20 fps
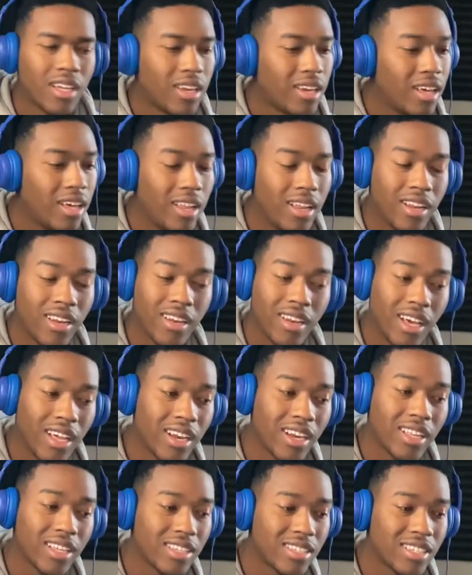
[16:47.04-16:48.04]
None of
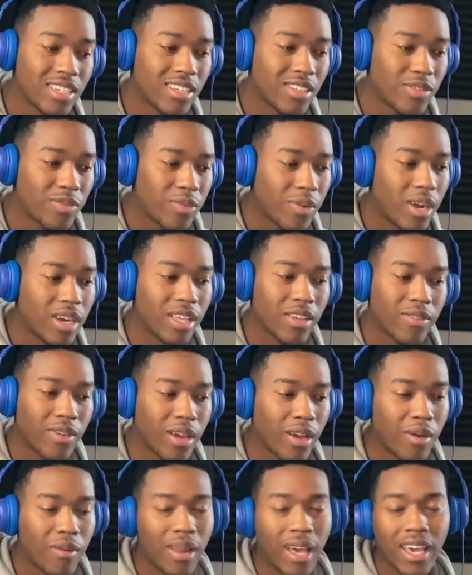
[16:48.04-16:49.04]
this shit is funny,
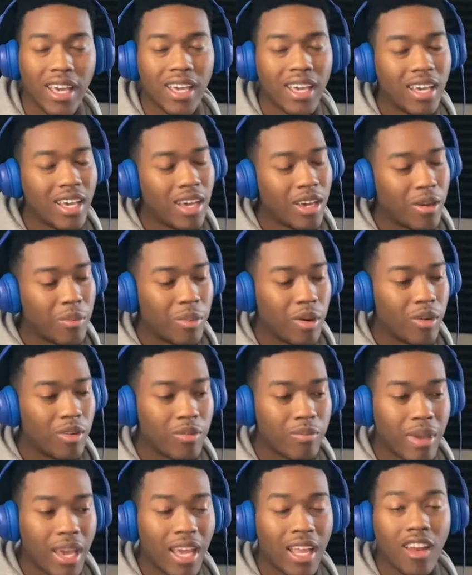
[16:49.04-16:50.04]
man. Like, bro,
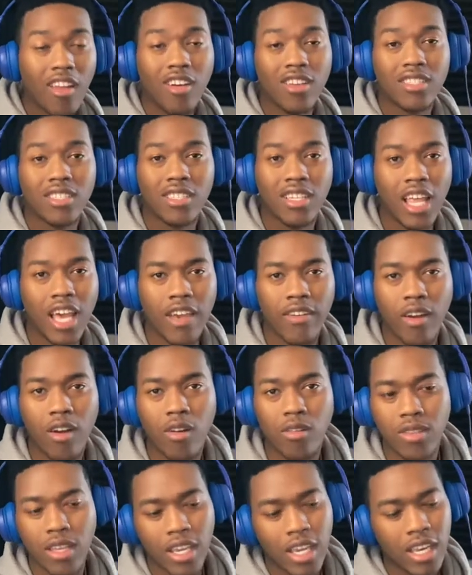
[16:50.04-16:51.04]
man lost his life. I
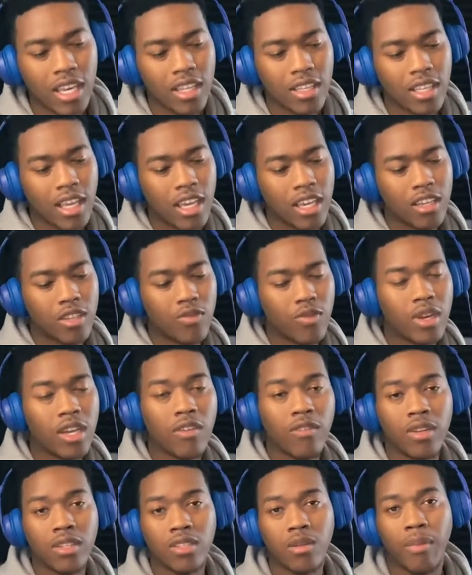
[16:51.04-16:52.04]
don't think anything is funny
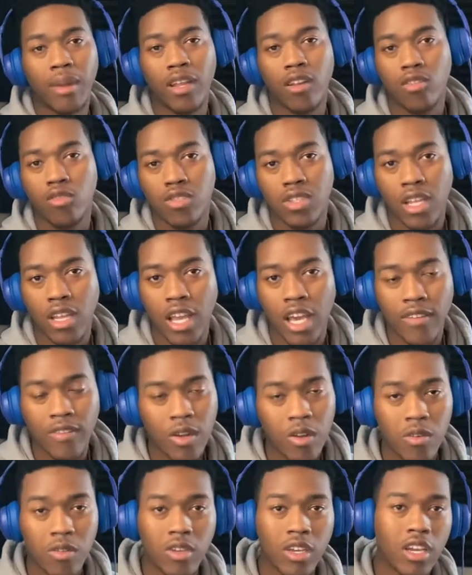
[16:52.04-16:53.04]
when somebody loses their life. I
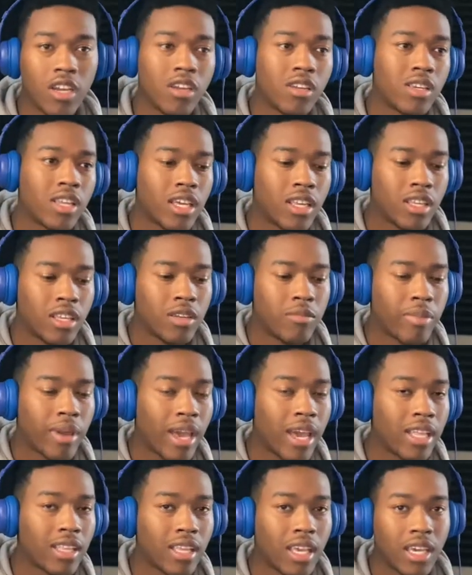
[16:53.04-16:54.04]
don't care if they did
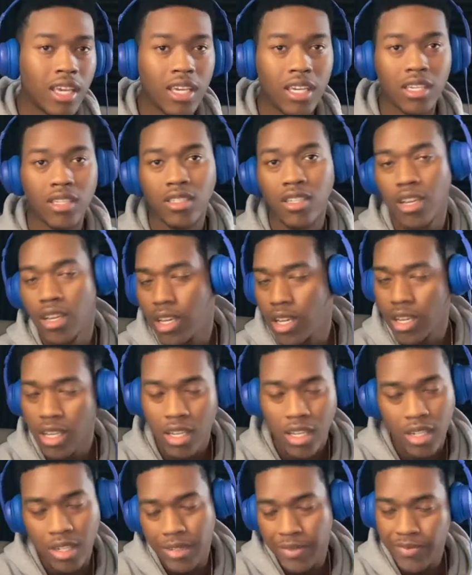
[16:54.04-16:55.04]
bad things.
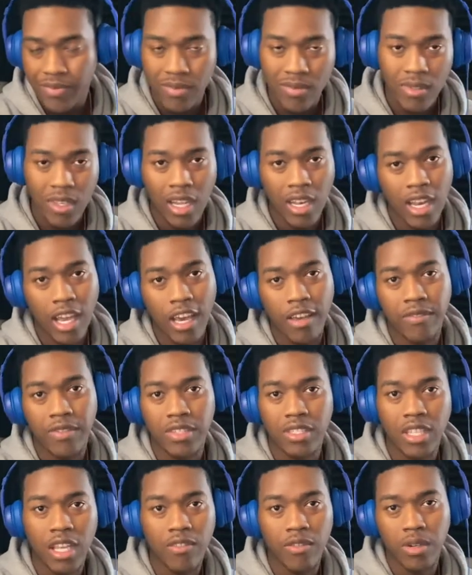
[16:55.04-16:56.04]
A life is
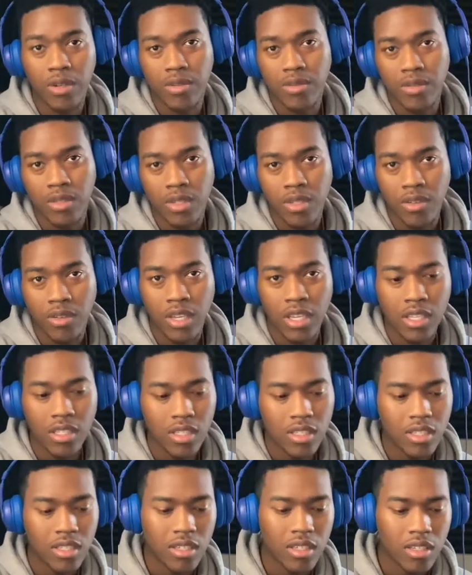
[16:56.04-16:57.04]
never, you know, easy
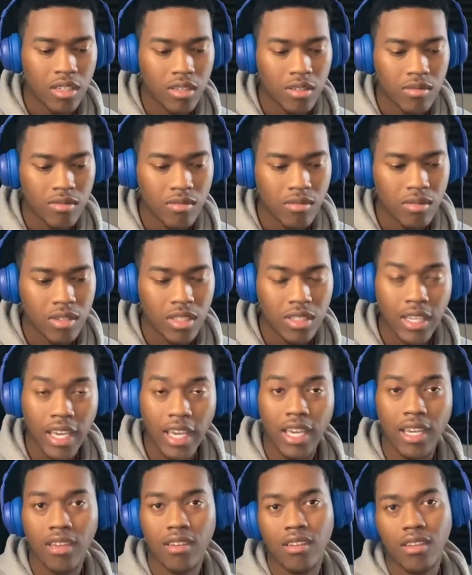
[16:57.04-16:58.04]
to to
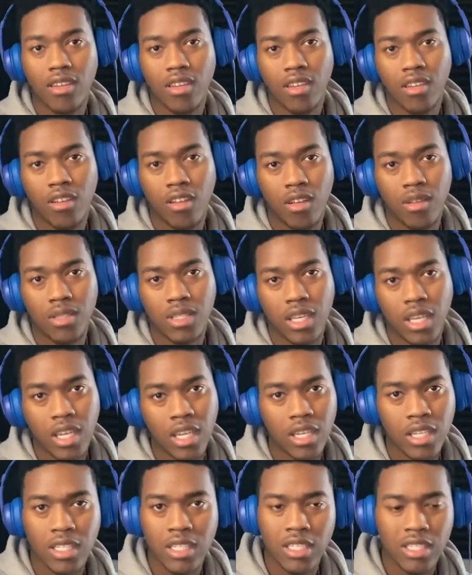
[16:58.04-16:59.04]
take. You know what I'm saying?
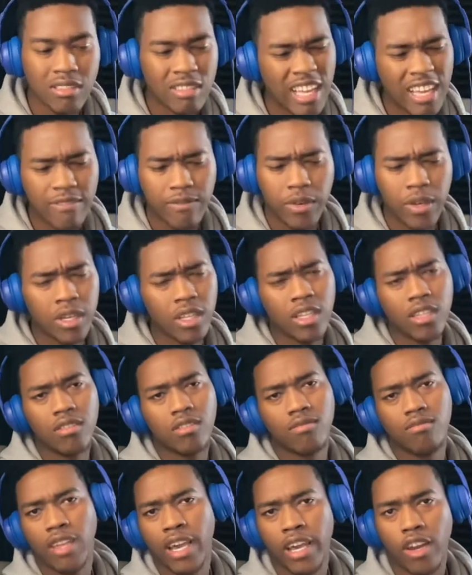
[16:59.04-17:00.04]
And it's not funny
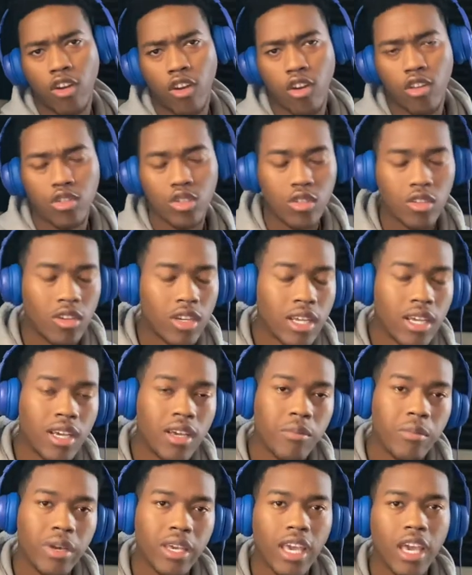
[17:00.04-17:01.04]
at all. So,
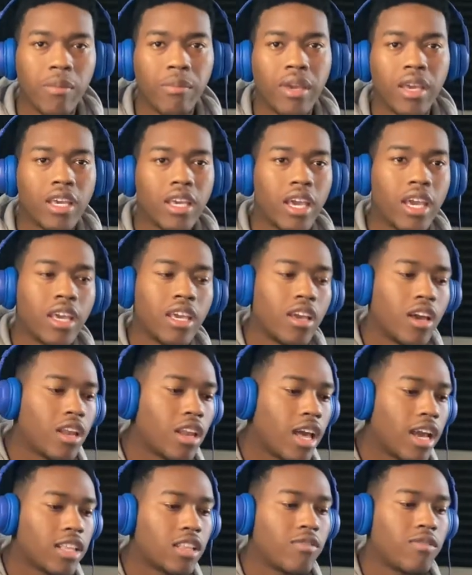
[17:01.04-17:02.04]
but yeah, man. Hey, y'all
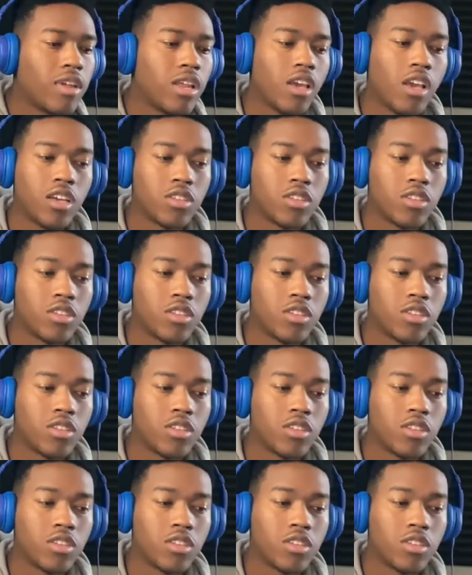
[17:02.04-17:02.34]
like the video.